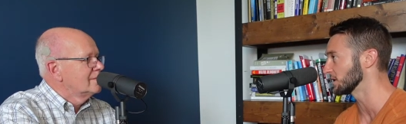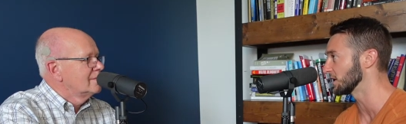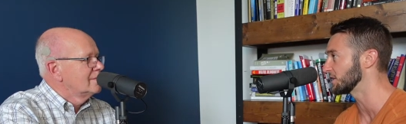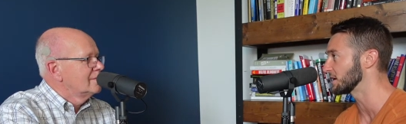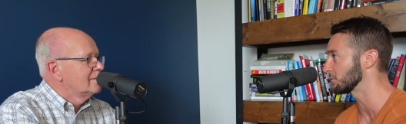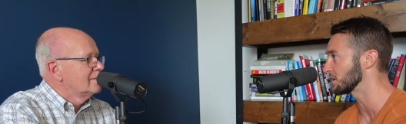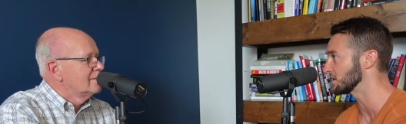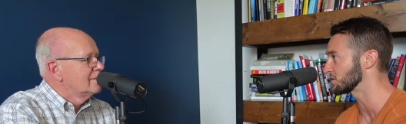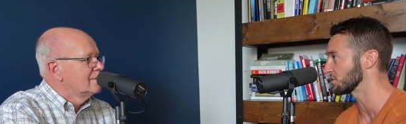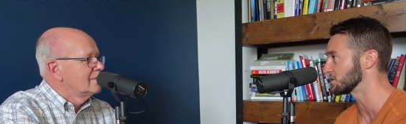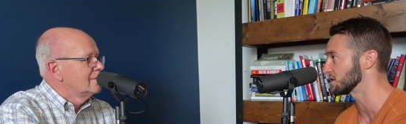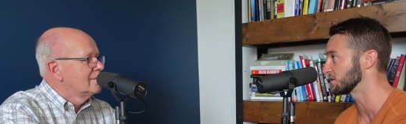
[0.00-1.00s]
Speaker 1: lithium
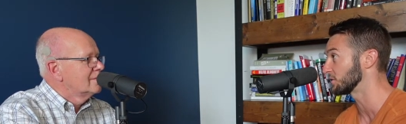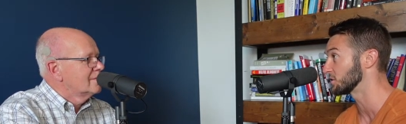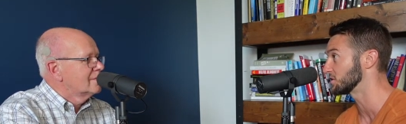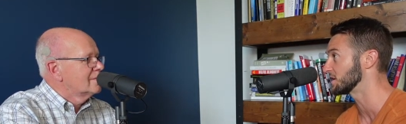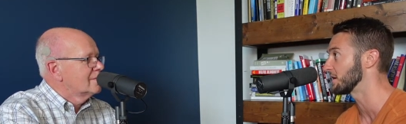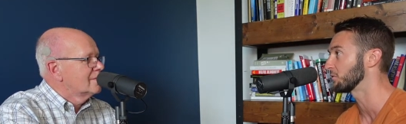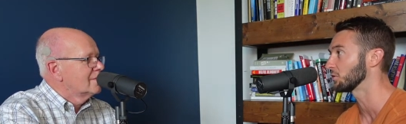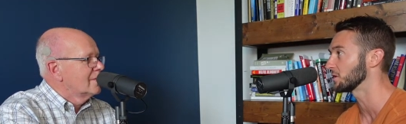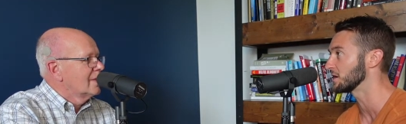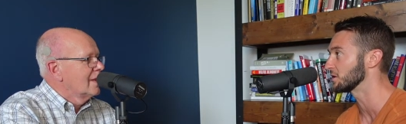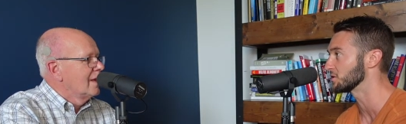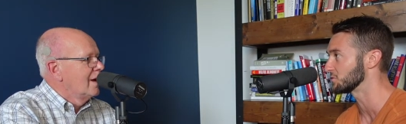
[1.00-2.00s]
resources for several
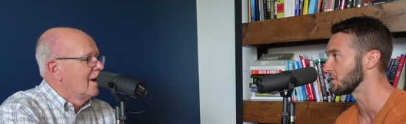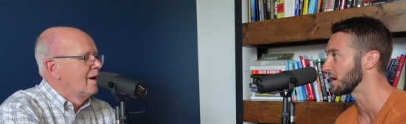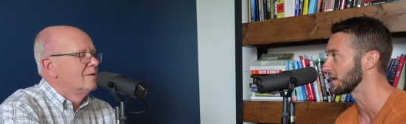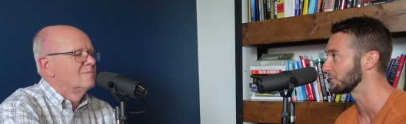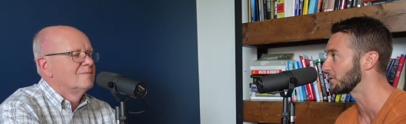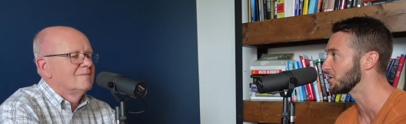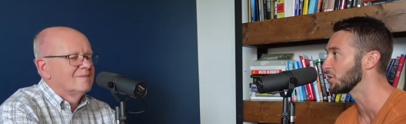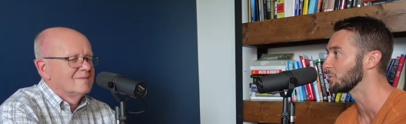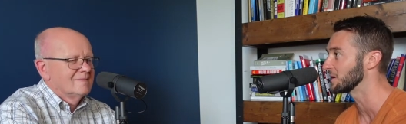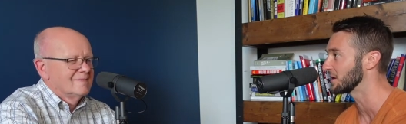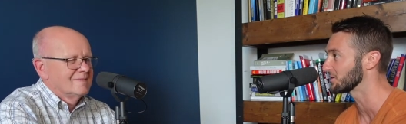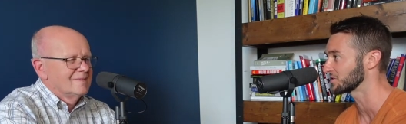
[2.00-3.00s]
years running, where
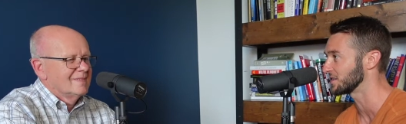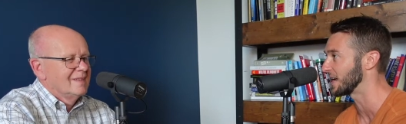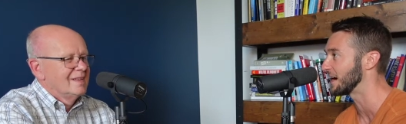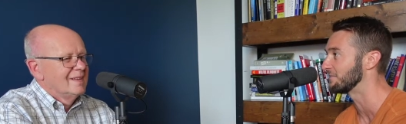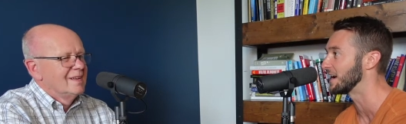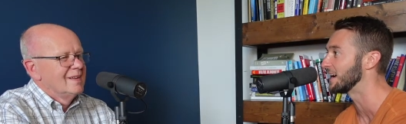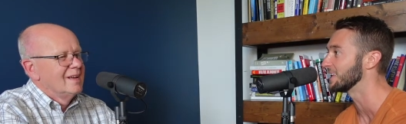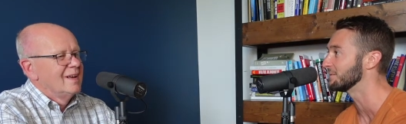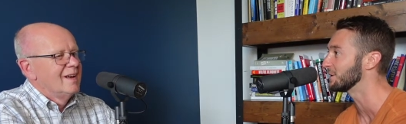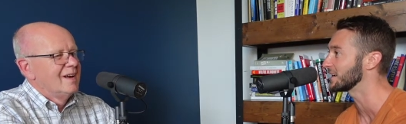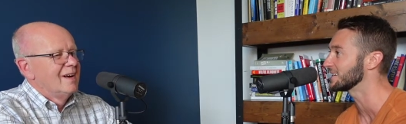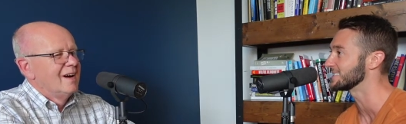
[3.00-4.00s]
nobody else could have any,
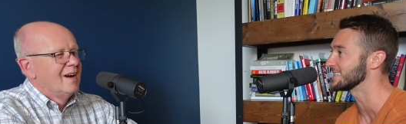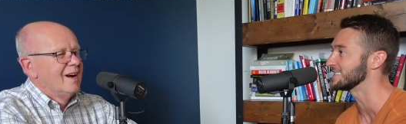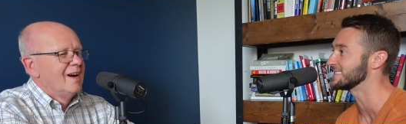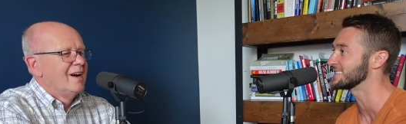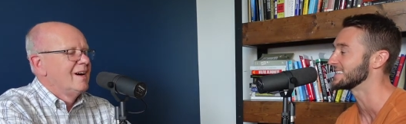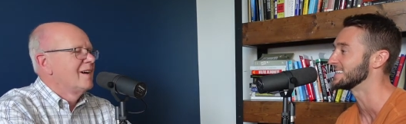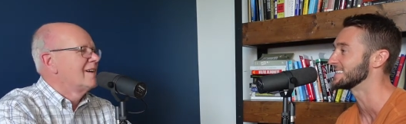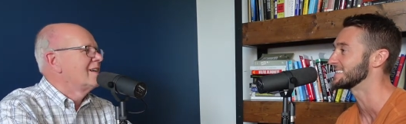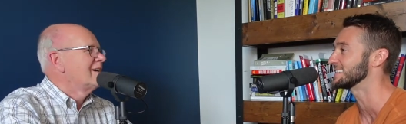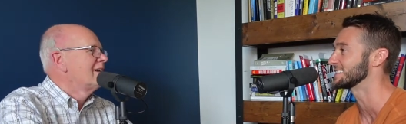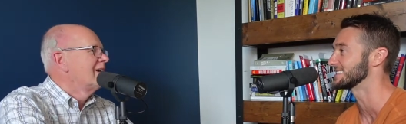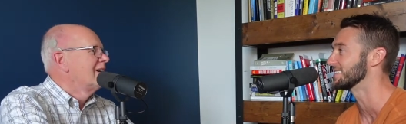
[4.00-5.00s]
because it's it's
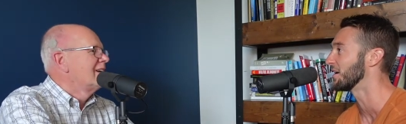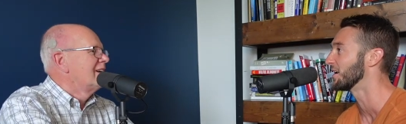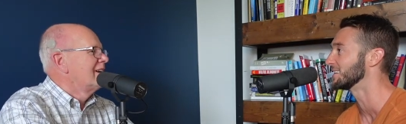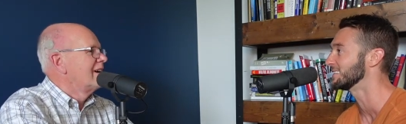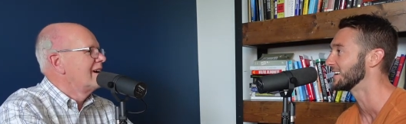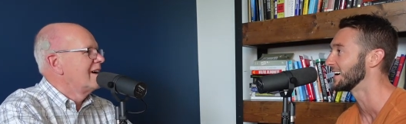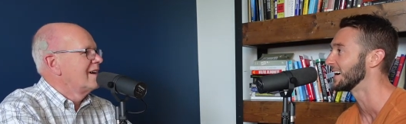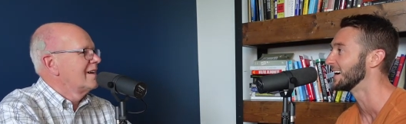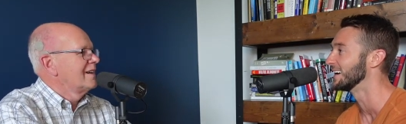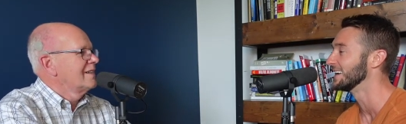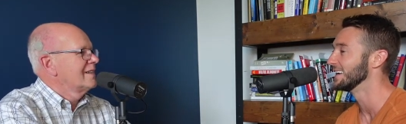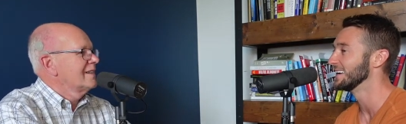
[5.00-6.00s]
just not. Uh,
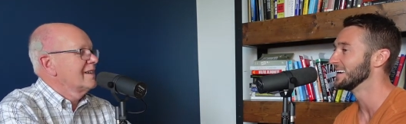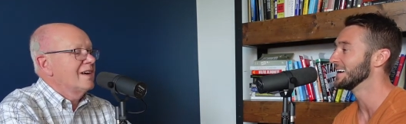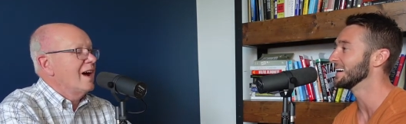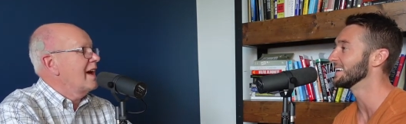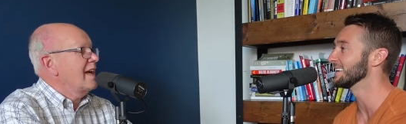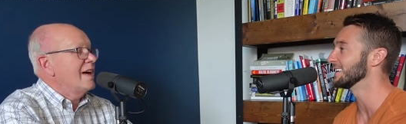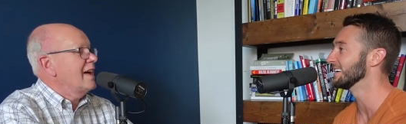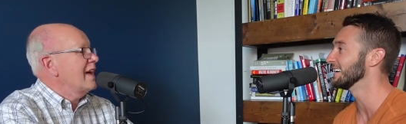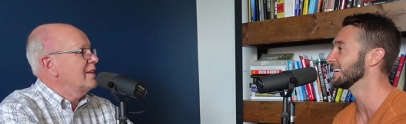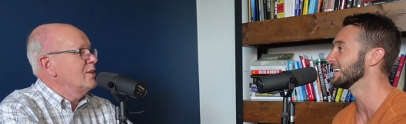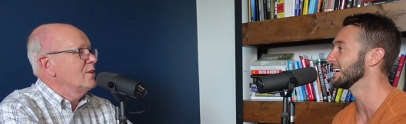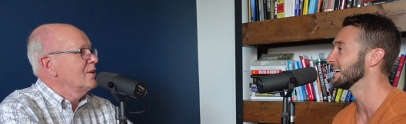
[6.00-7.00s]
Speaker 2: uh, I, I
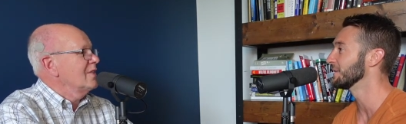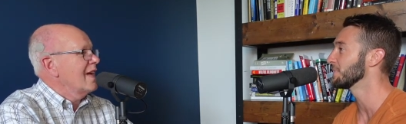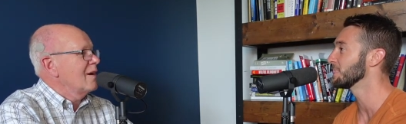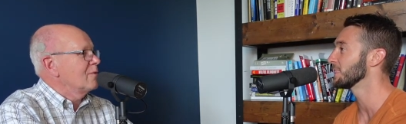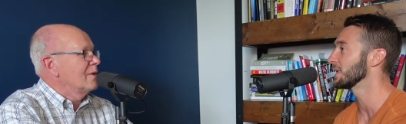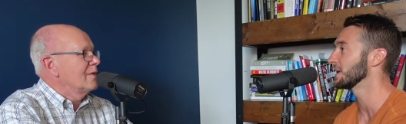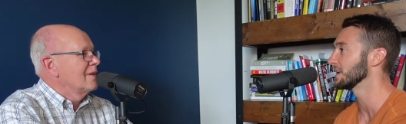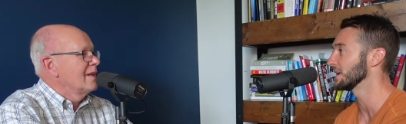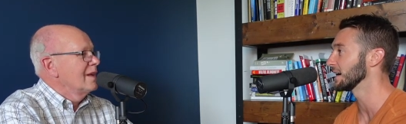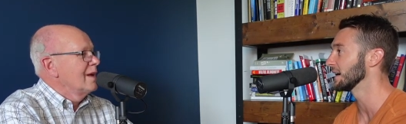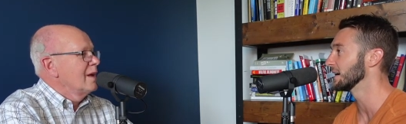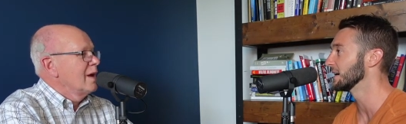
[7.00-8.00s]
hadn't yeah. heard that one.
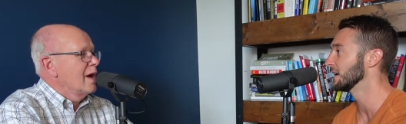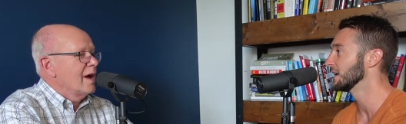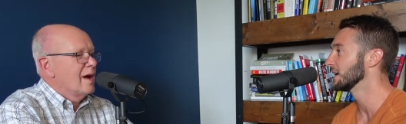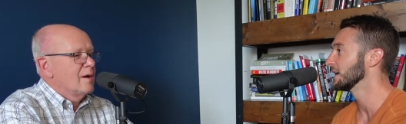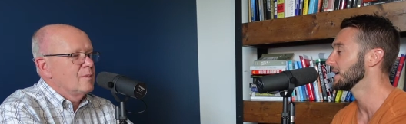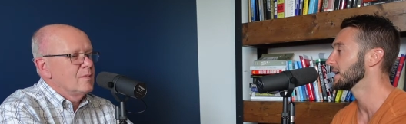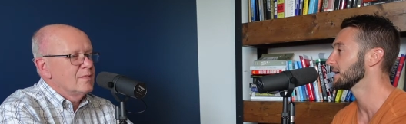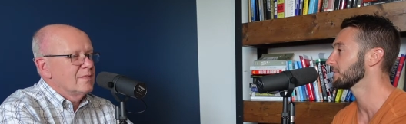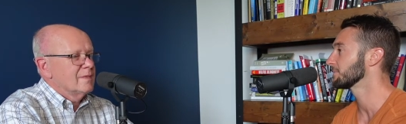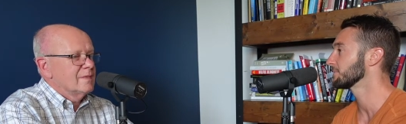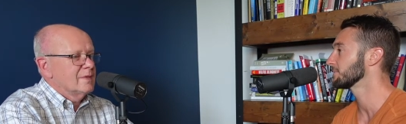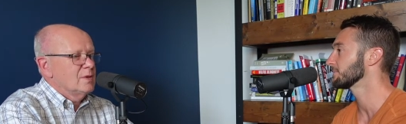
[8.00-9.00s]
Speaker 1: Yeah.
Speaker 2: Um,
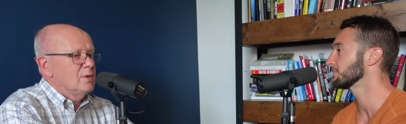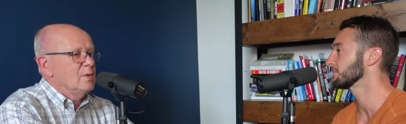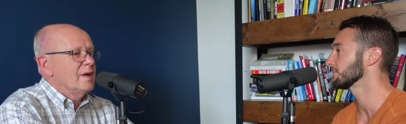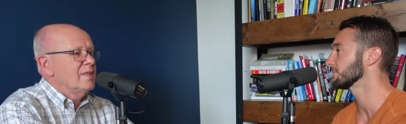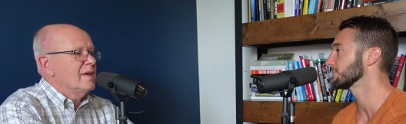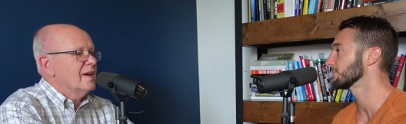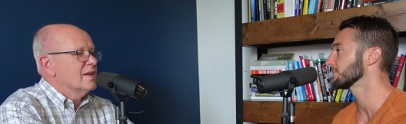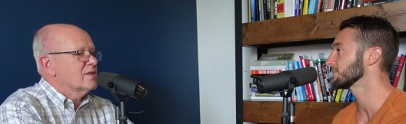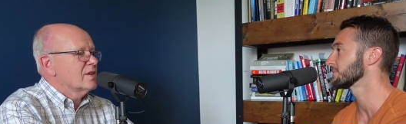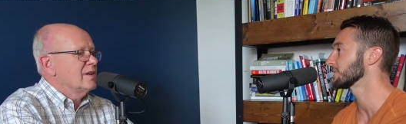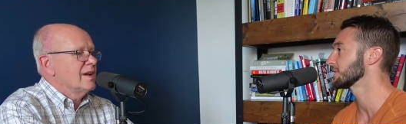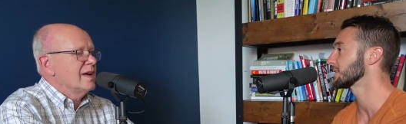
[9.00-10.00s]
do I think it's
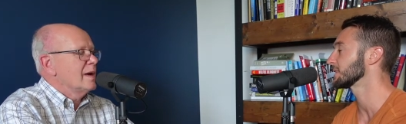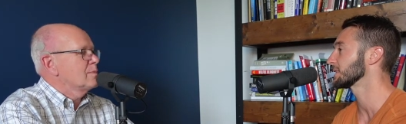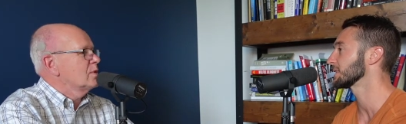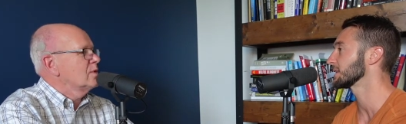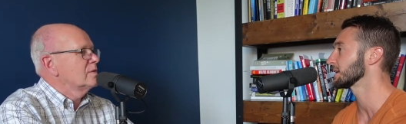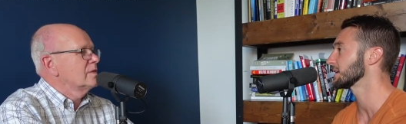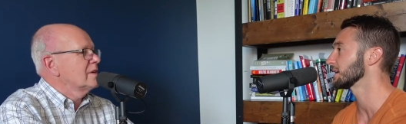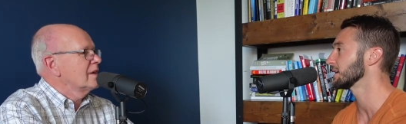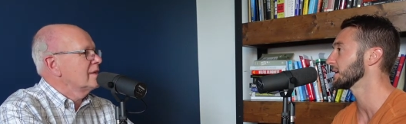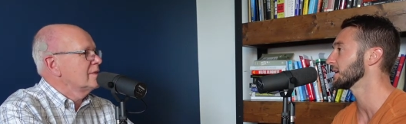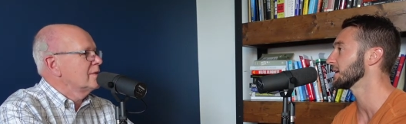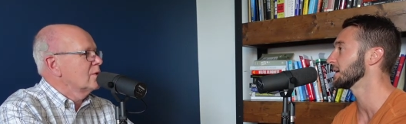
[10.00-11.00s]
going to happen
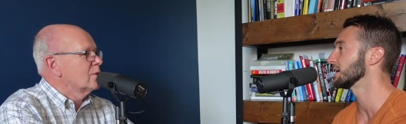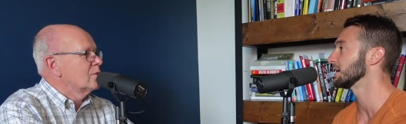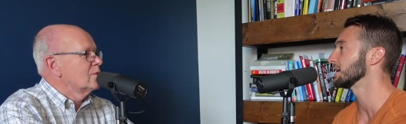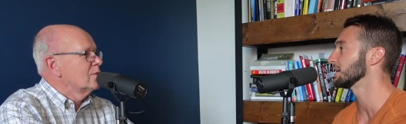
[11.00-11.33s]
overnight? No.